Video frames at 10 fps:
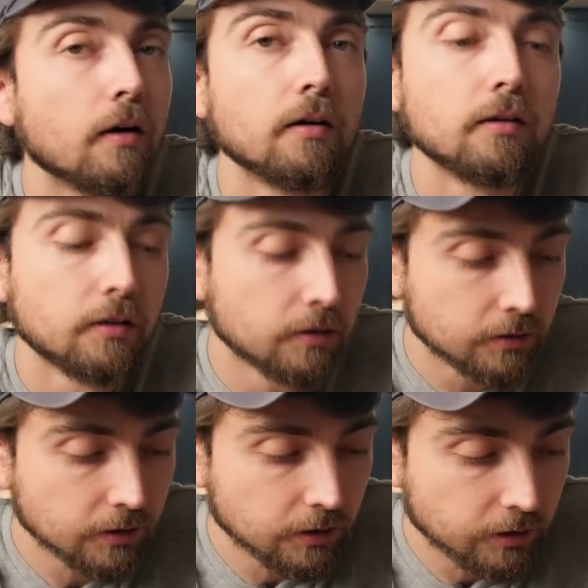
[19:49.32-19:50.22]

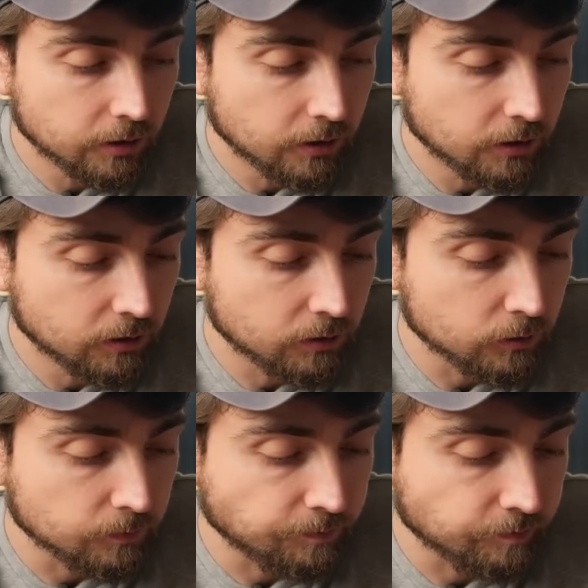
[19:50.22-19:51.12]

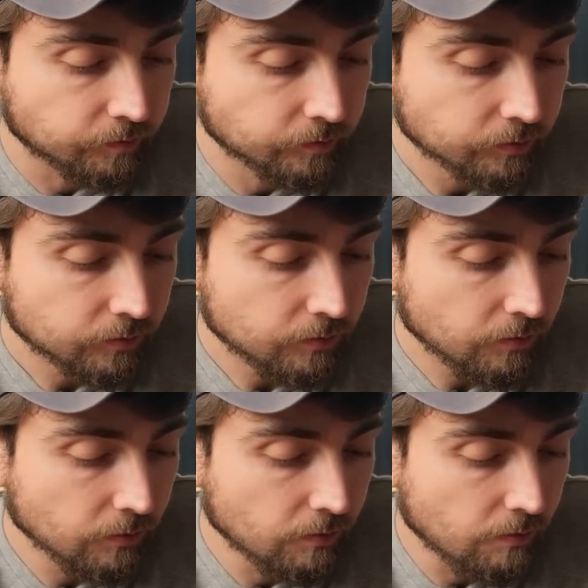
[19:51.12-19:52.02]

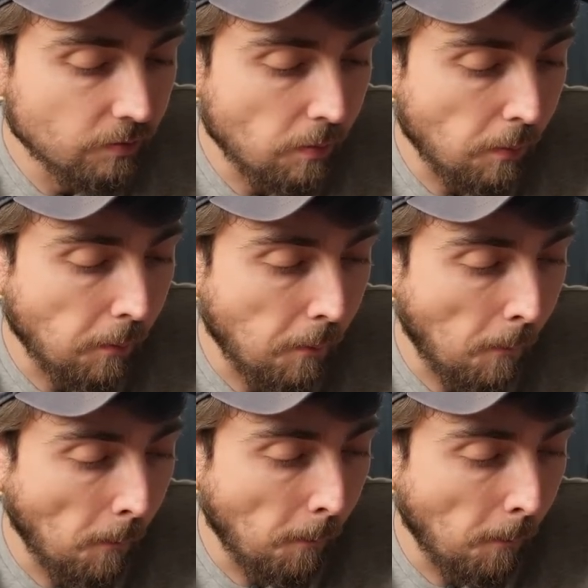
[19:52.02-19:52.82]
(silent)